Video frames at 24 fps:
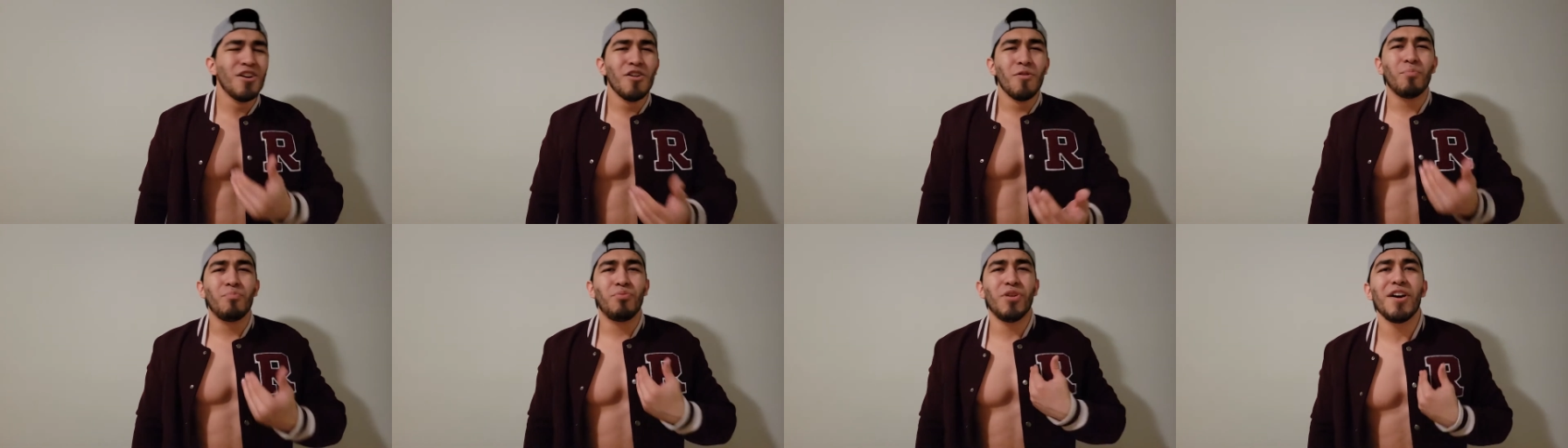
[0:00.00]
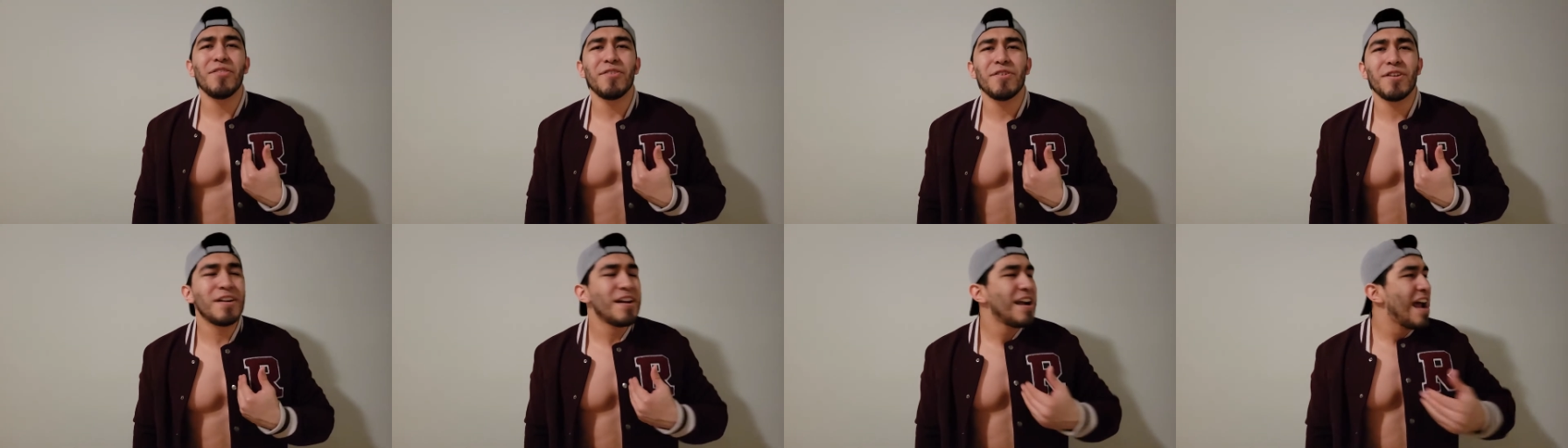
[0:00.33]

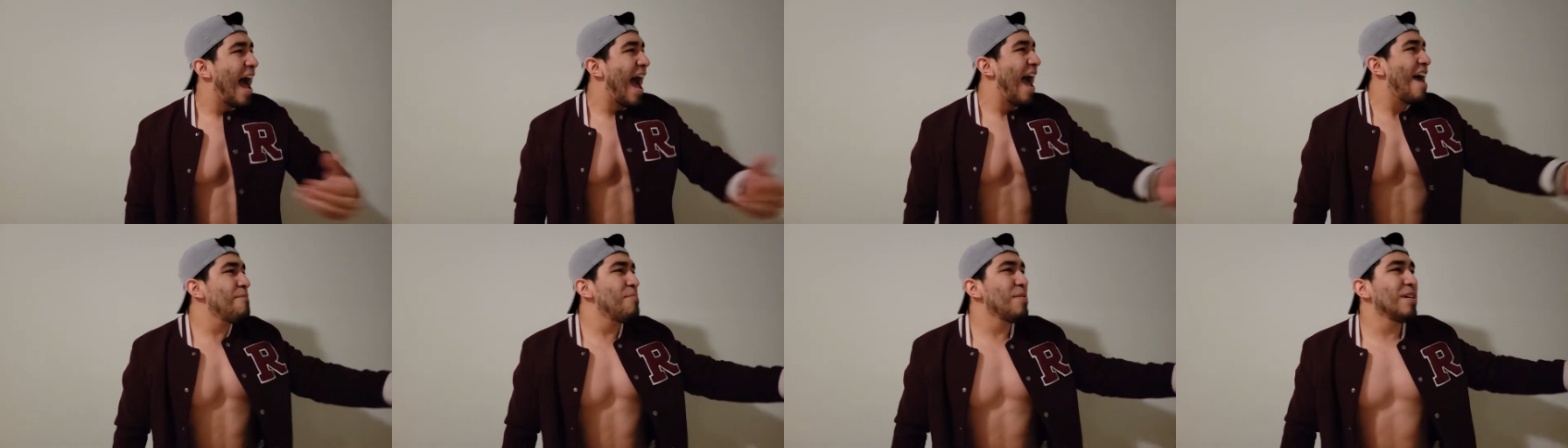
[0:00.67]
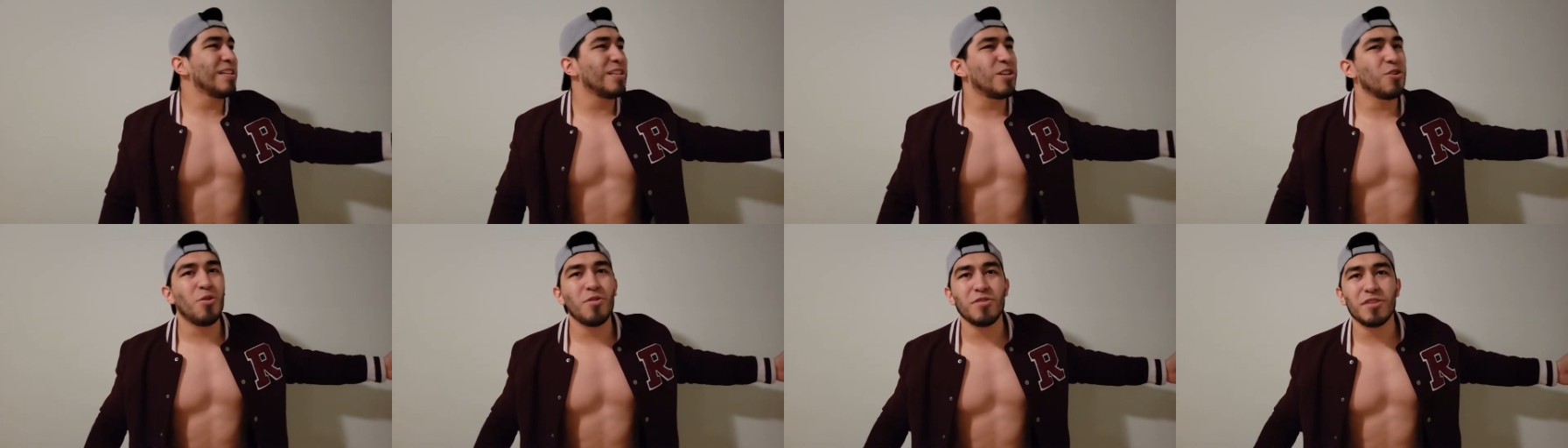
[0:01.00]
Brother, I've been
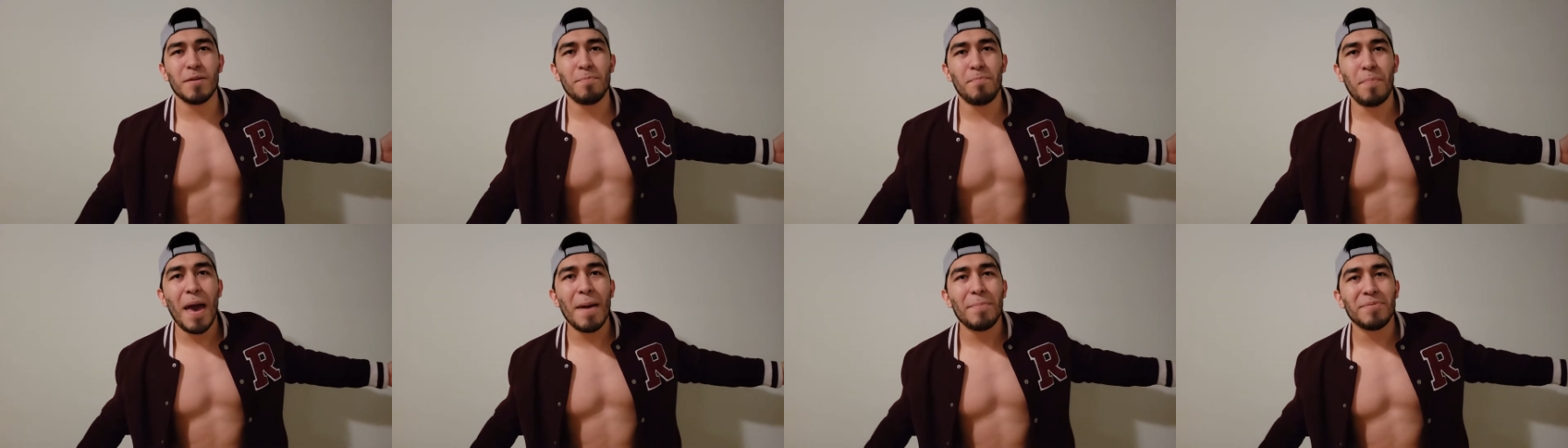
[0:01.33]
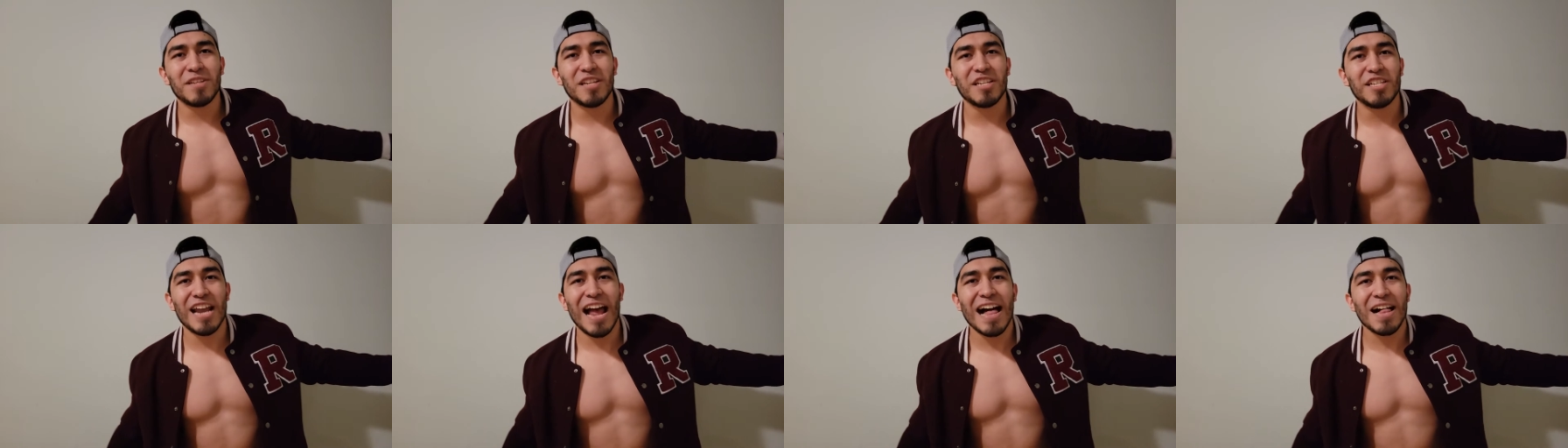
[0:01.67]
doing the
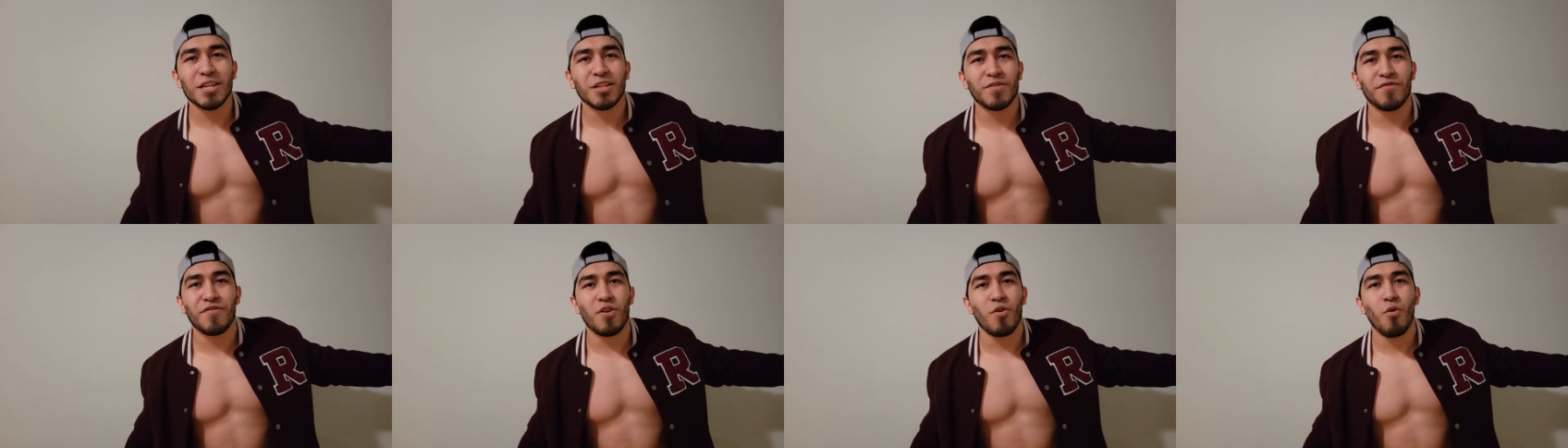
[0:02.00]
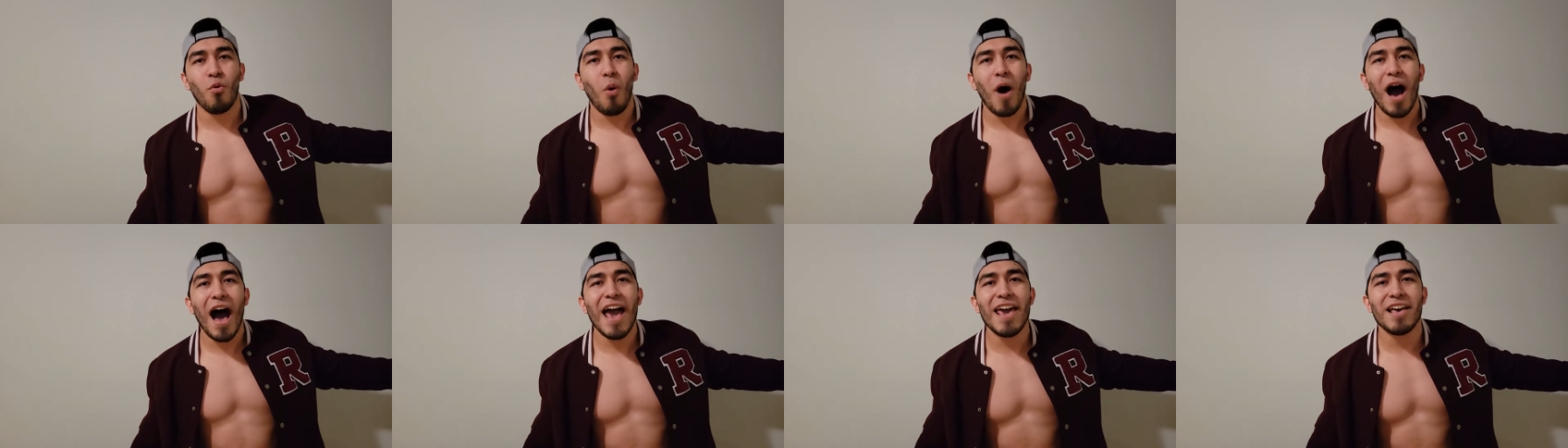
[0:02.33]
Pepsi Challenge for a
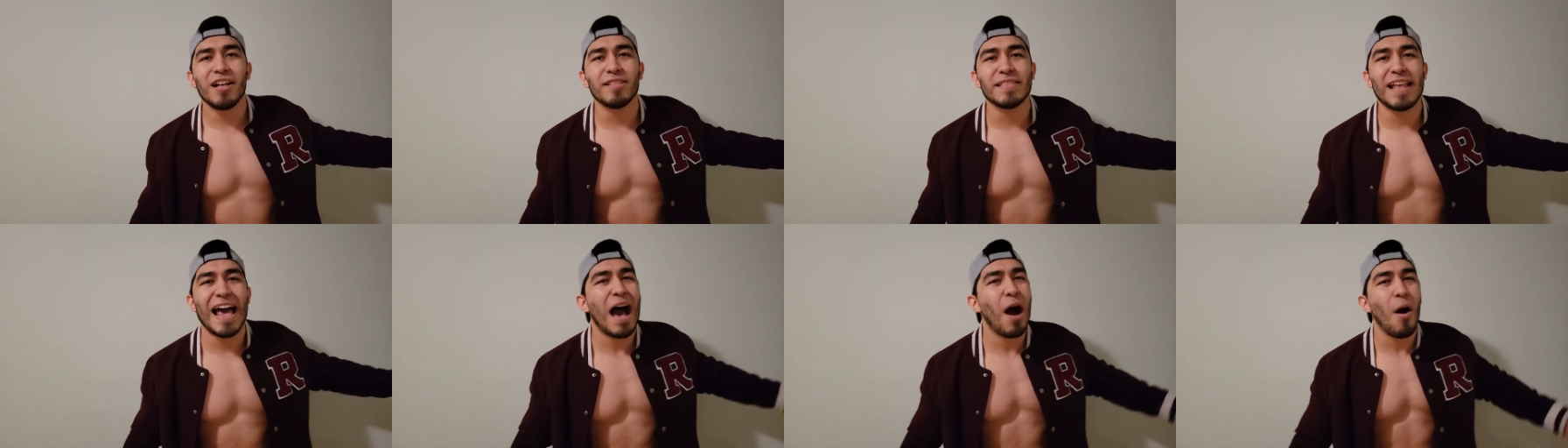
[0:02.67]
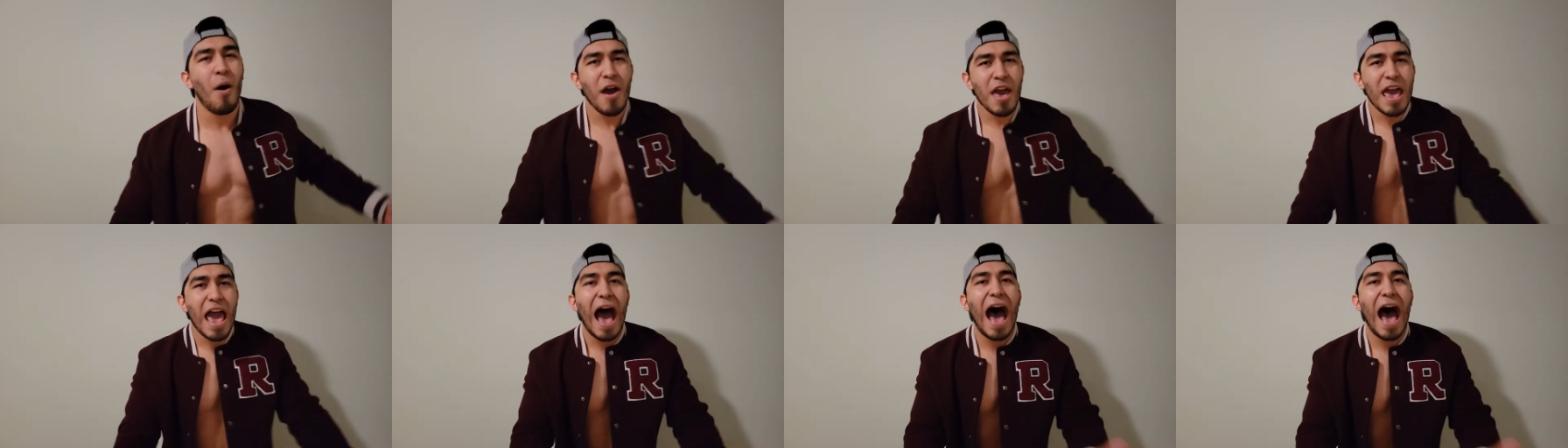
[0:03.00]
while now.